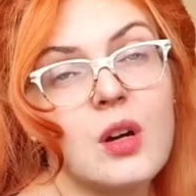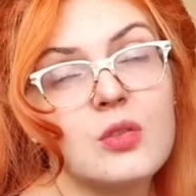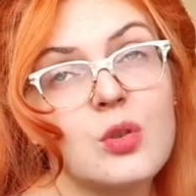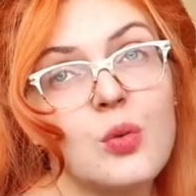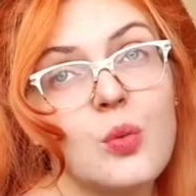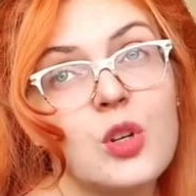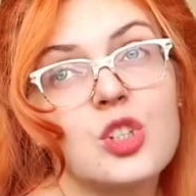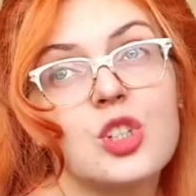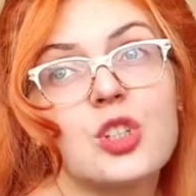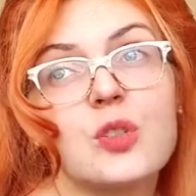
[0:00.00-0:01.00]
through
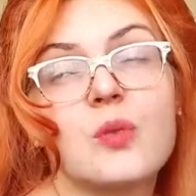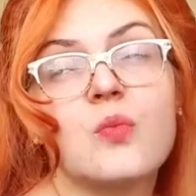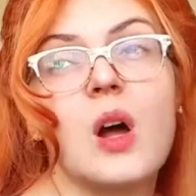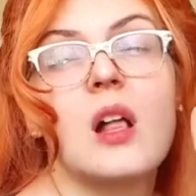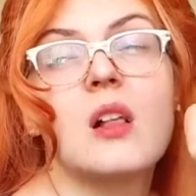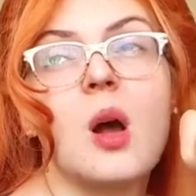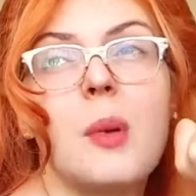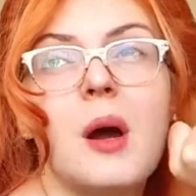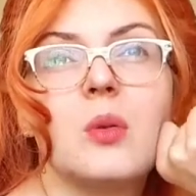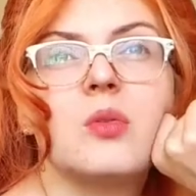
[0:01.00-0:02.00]
which I'll come
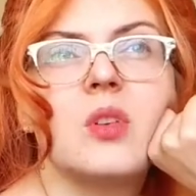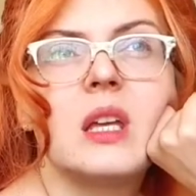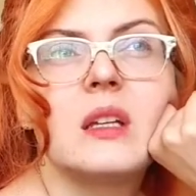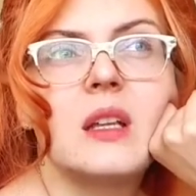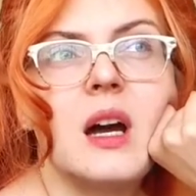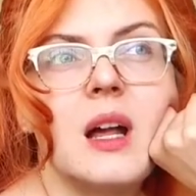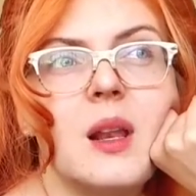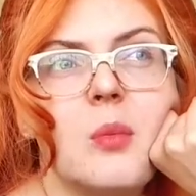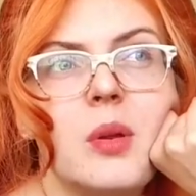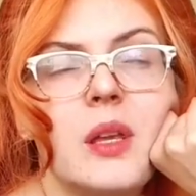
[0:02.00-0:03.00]
out and
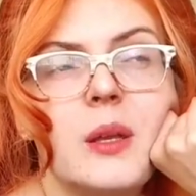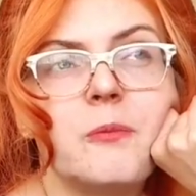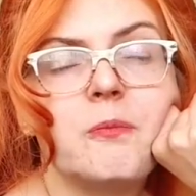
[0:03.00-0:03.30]
I'll be